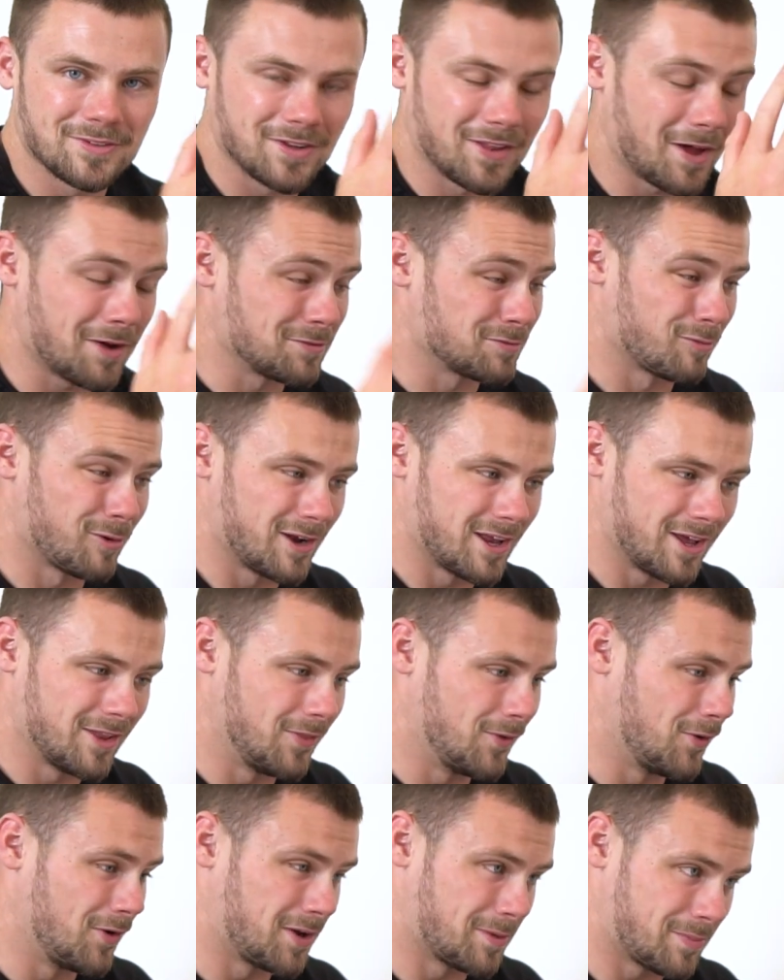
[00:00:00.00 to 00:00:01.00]
so that was really
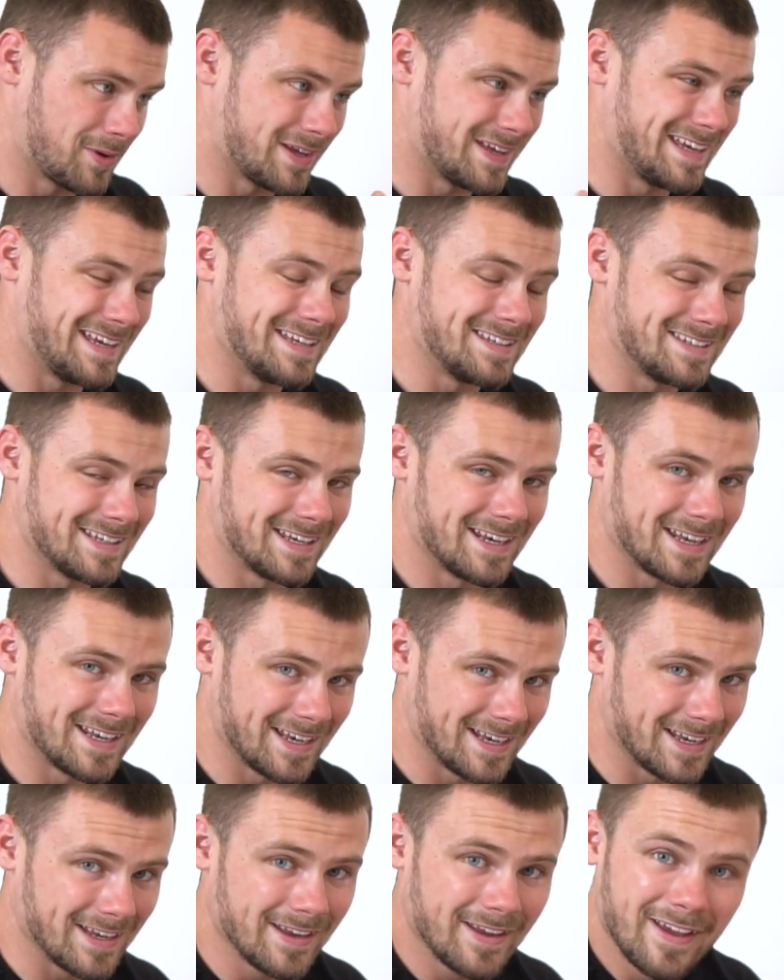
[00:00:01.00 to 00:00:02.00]
annoying, but he did
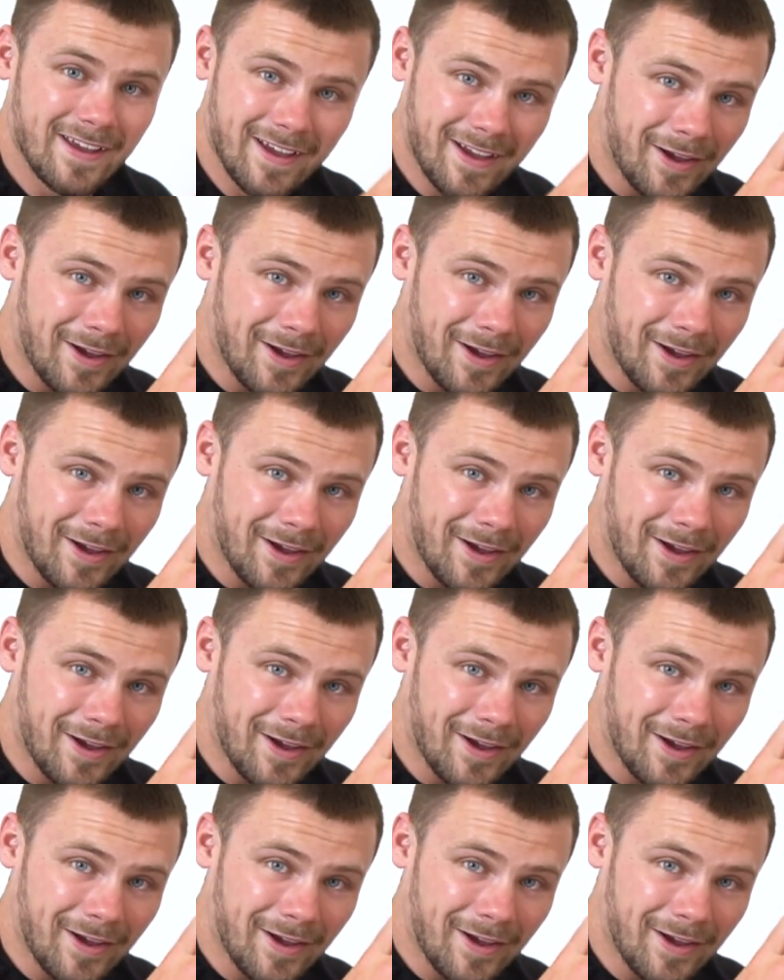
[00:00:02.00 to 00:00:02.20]
hit